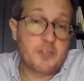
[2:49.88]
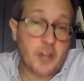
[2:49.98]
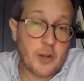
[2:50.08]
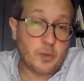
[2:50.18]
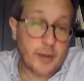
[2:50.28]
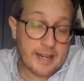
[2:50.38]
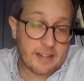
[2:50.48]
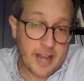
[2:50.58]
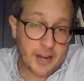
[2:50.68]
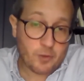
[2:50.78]
of total
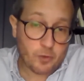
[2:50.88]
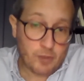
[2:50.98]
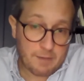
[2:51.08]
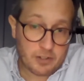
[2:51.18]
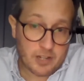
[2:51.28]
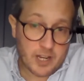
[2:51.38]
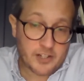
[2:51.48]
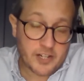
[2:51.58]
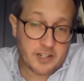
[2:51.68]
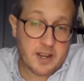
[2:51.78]
international travel
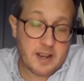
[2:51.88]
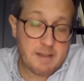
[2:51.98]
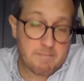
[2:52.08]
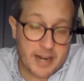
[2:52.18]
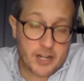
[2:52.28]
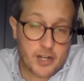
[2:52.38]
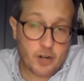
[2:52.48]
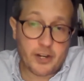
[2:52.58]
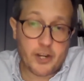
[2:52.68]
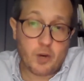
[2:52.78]
searches made
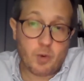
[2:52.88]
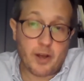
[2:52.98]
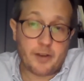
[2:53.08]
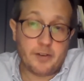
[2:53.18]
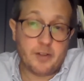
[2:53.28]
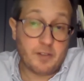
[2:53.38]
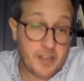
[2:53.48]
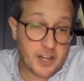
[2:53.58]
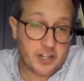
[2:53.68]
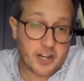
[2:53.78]
during Q1
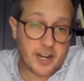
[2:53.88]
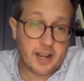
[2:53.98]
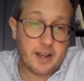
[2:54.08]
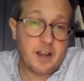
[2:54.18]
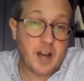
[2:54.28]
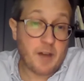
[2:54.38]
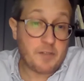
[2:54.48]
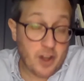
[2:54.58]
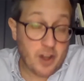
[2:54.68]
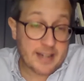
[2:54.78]
of this year
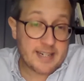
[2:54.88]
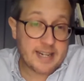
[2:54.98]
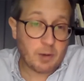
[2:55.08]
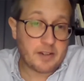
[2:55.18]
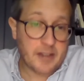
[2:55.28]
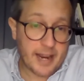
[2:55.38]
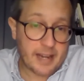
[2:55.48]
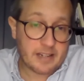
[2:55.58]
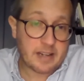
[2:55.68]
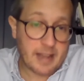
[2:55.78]
after 91
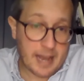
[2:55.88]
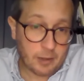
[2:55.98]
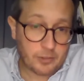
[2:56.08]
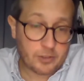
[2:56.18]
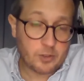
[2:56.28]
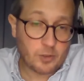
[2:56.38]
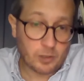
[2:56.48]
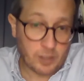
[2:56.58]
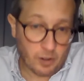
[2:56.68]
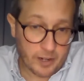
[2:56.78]
days out
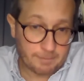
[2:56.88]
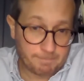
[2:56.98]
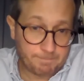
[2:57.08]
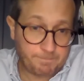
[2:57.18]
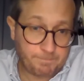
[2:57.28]
or longer.